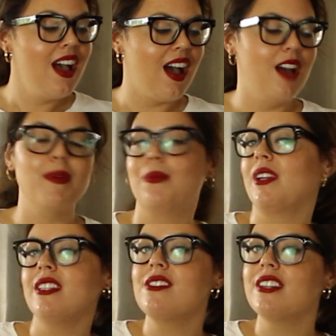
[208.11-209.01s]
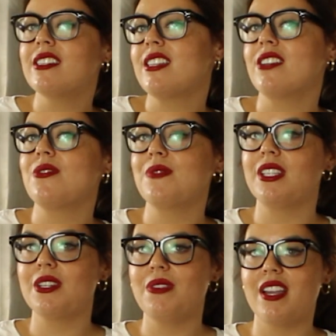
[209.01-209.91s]
We're gonna turn our attention
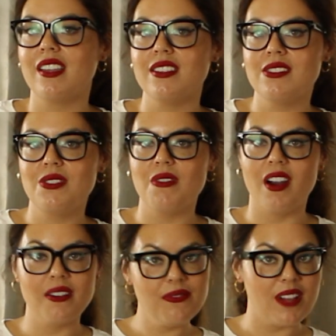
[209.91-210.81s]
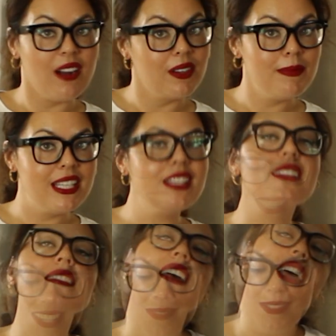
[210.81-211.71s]
really quick to our flour mix.